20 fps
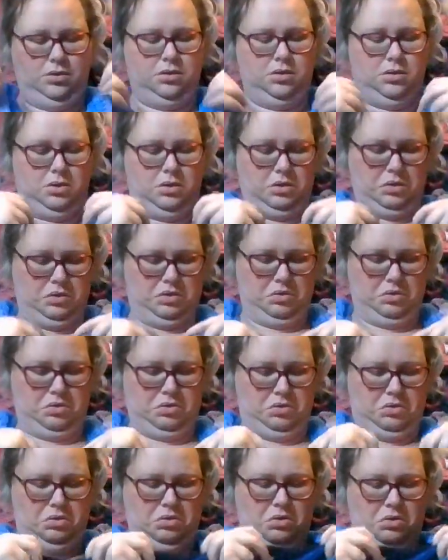
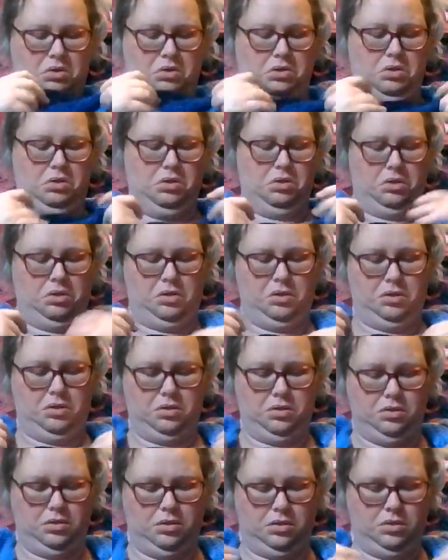
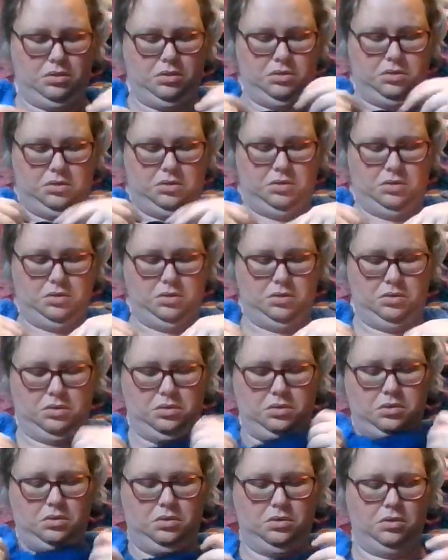
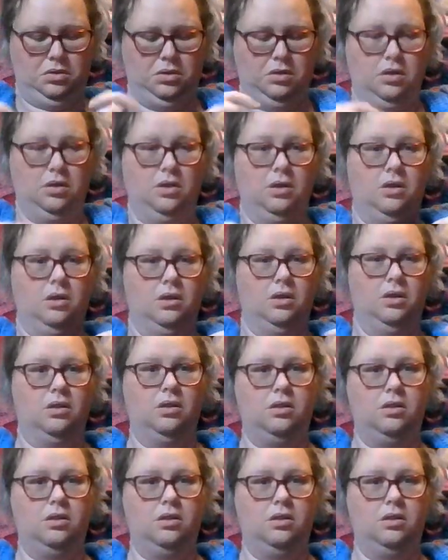No one is speaking in this clip.